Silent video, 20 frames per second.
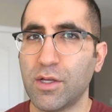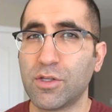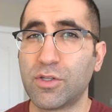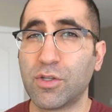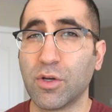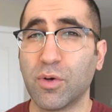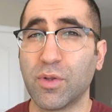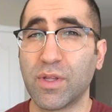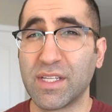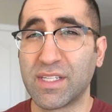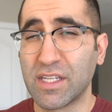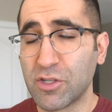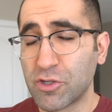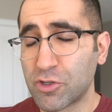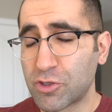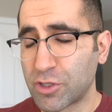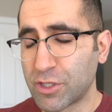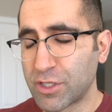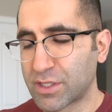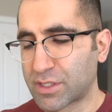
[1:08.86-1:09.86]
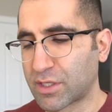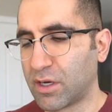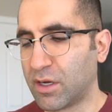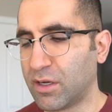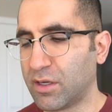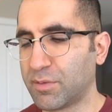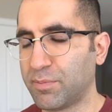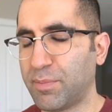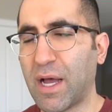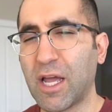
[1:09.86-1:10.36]
So this industry is
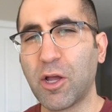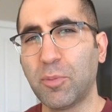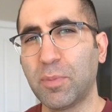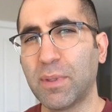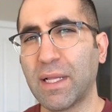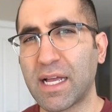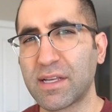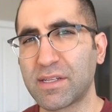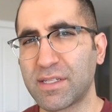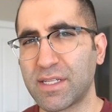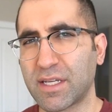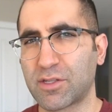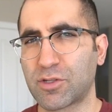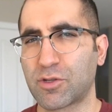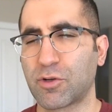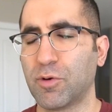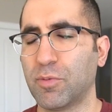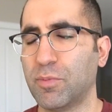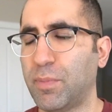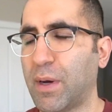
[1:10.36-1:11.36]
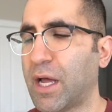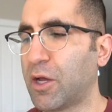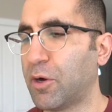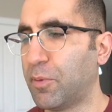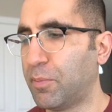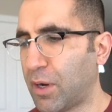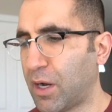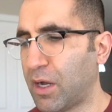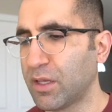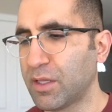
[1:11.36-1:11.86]
called bioplastics or
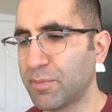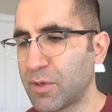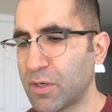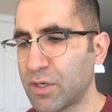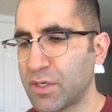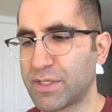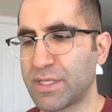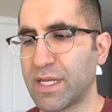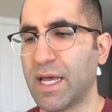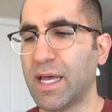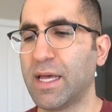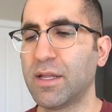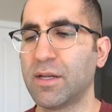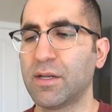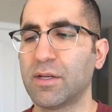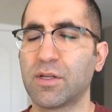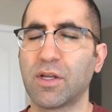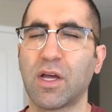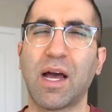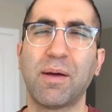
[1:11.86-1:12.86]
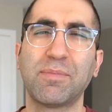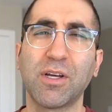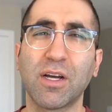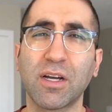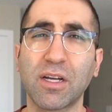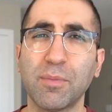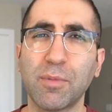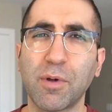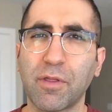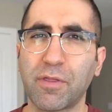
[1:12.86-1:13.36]
biopolymers, and I'm
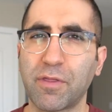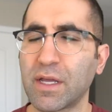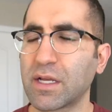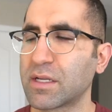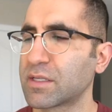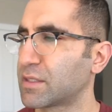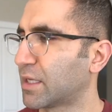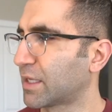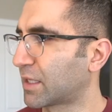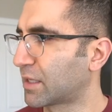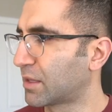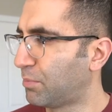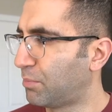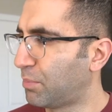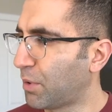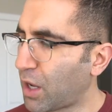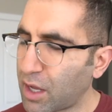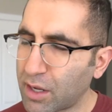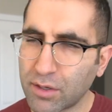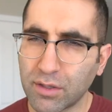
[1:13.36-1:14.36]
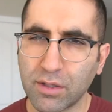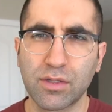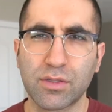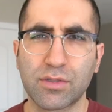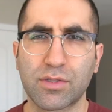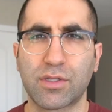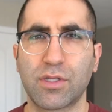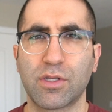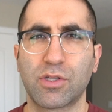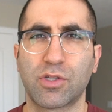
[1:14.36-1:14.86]
talking about things like the
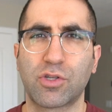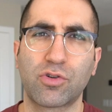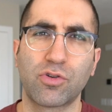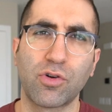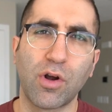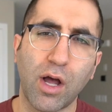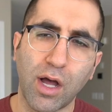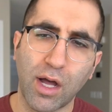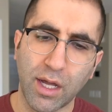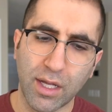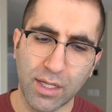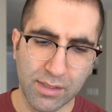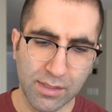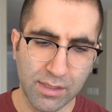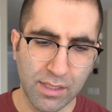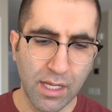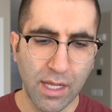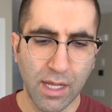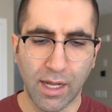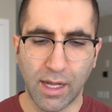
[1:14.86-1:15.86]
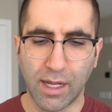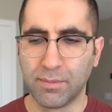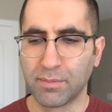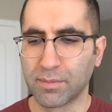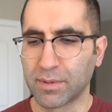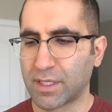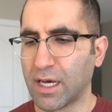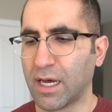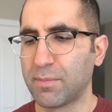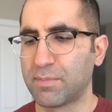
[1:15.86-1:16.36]
bottles, the straws,
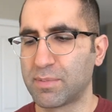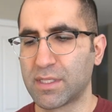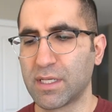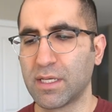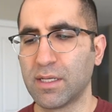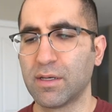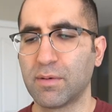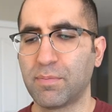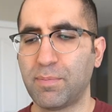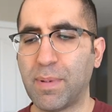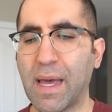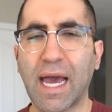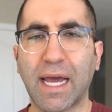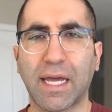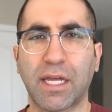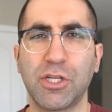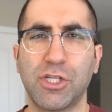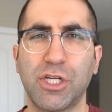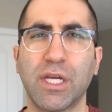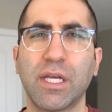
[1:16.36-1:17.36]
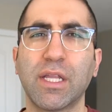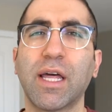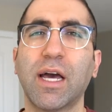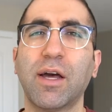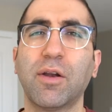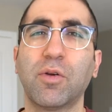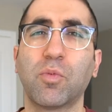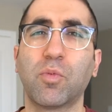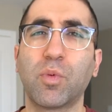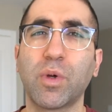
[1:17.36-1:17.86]
cups and packaging
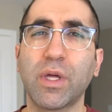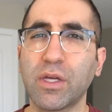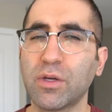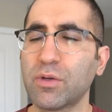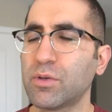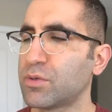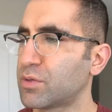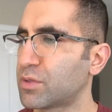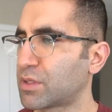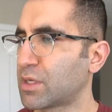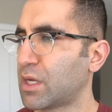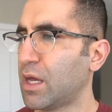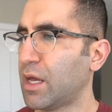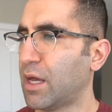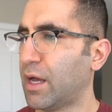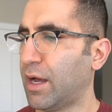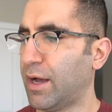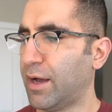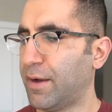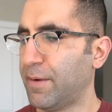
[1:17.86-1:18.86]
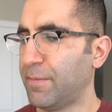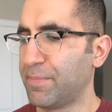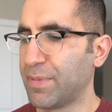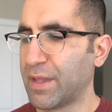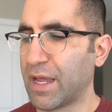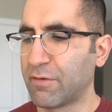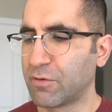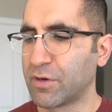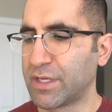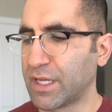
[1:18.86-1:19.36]
that we use
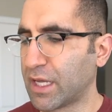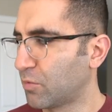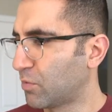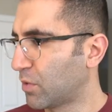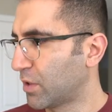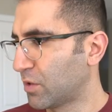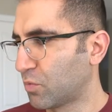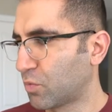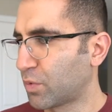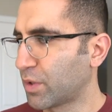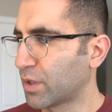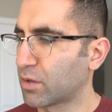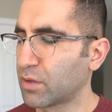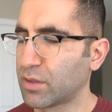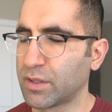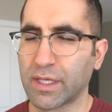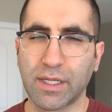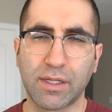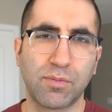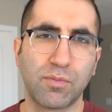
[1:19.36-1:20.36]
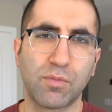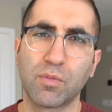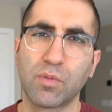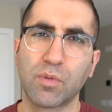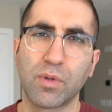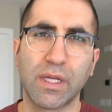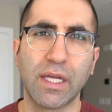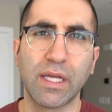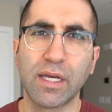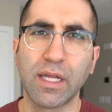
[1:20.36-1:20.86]
every day when we're like
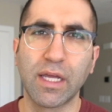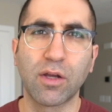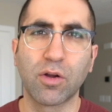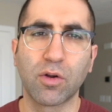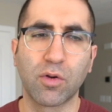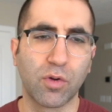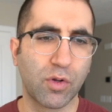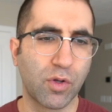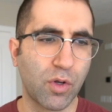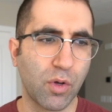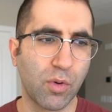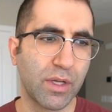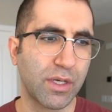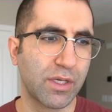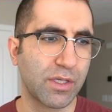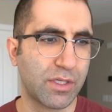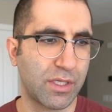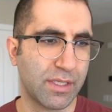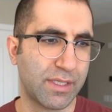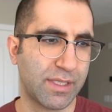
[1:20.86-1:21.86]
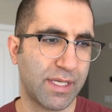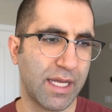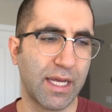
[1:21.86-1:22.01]
eating or going to